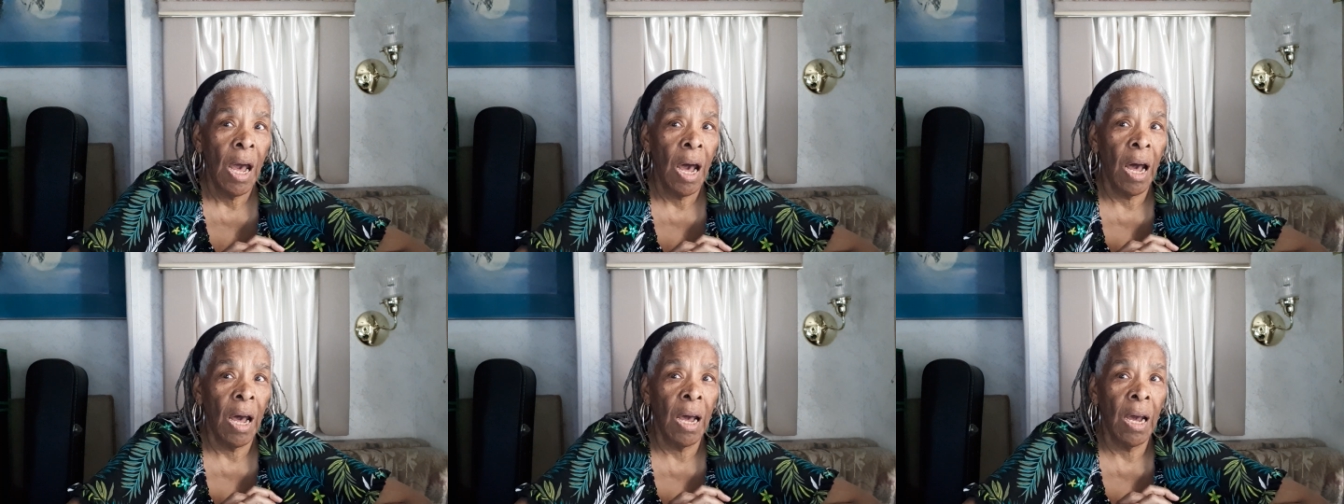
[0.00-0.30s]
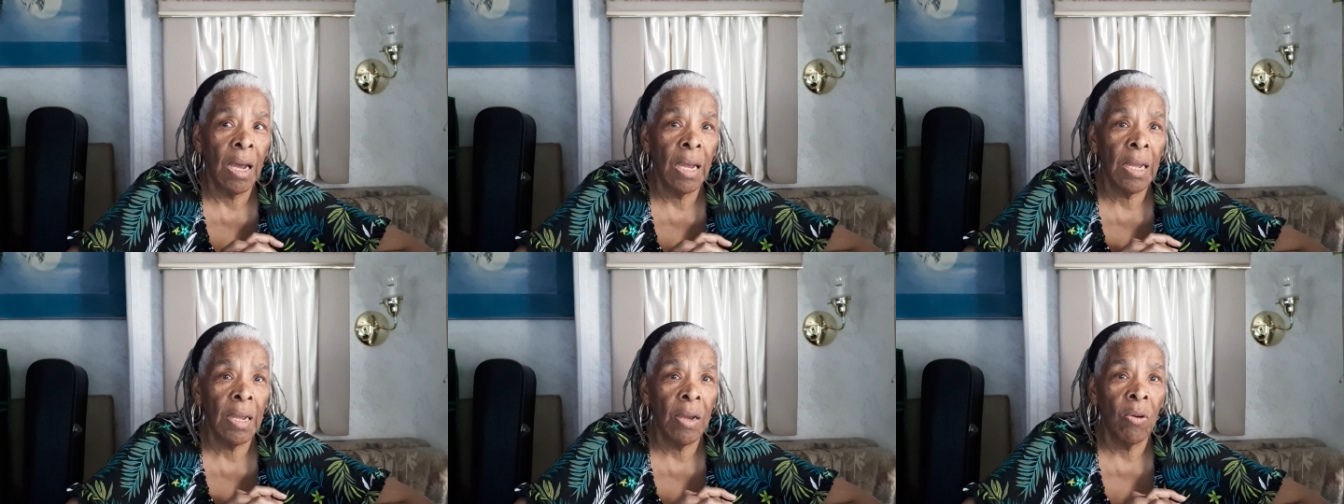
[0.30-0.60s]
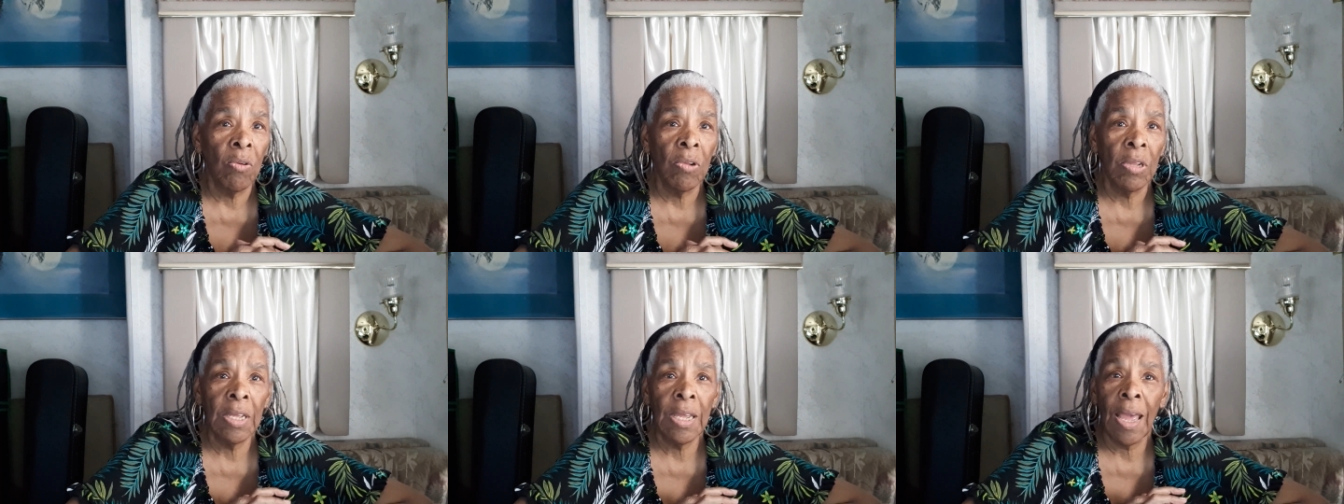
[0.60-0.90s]
I
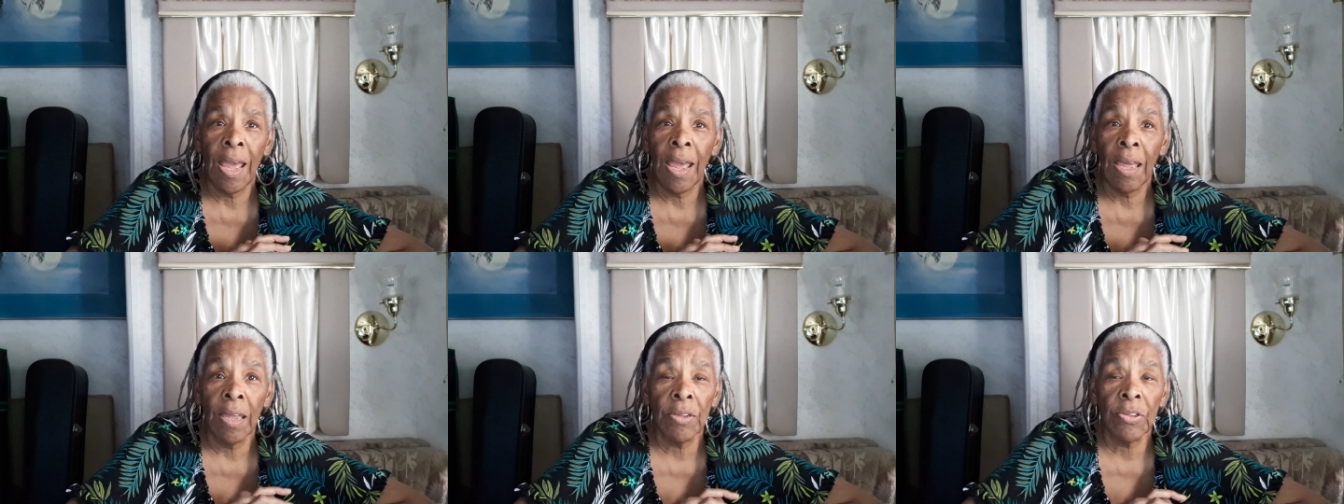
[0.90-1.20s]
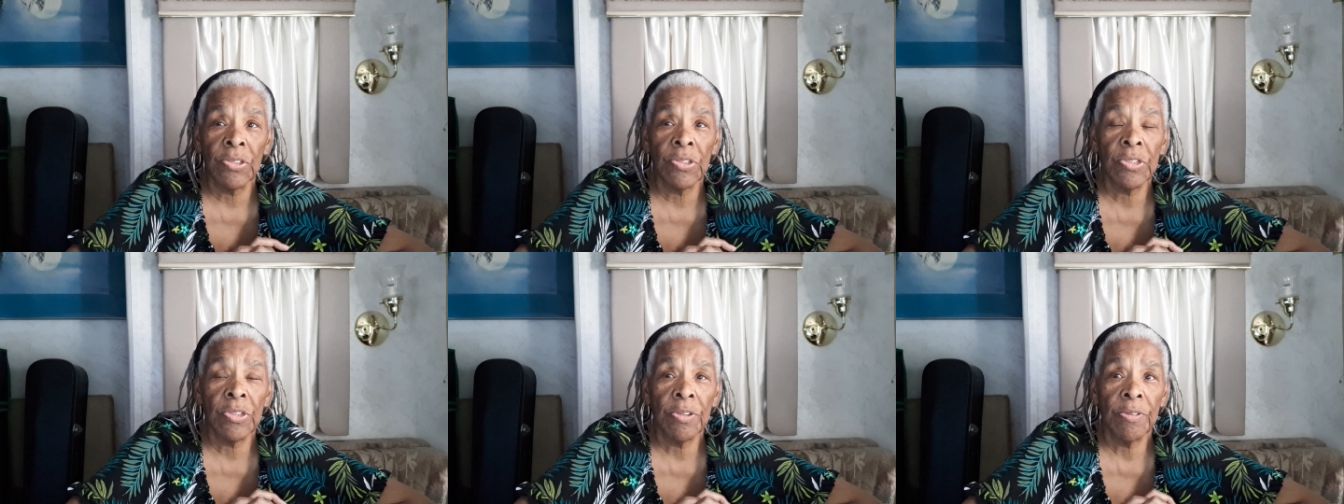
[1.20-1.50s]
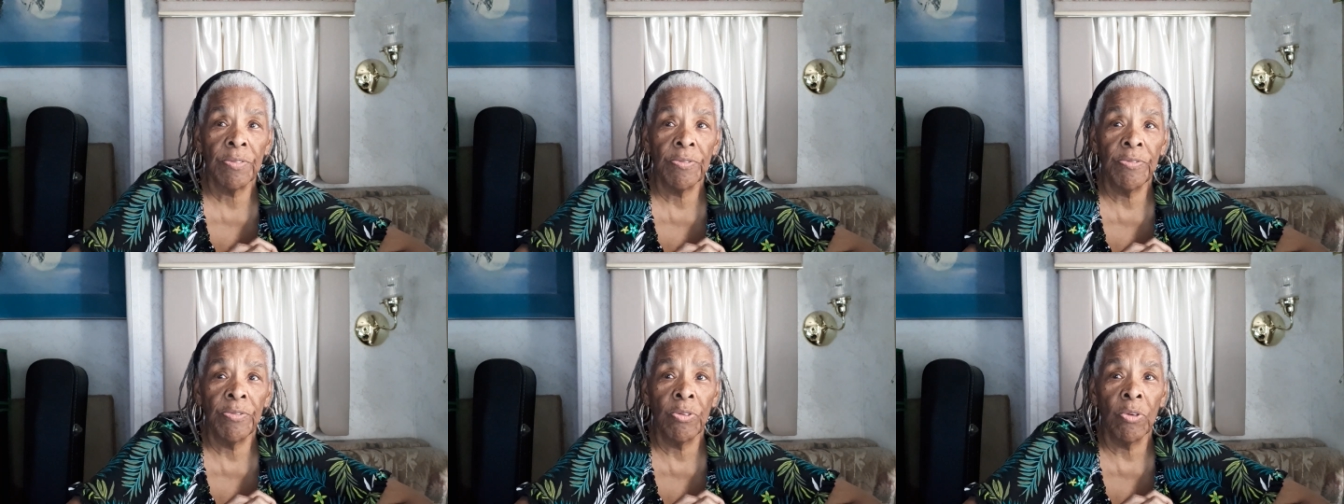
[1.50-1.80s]
only
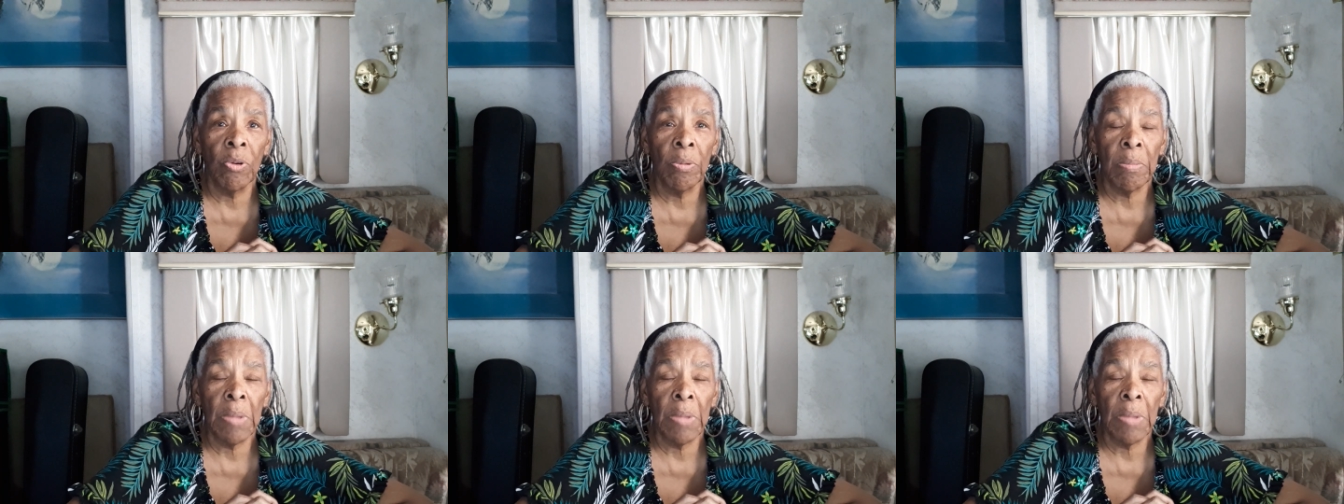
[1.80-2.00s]
asked for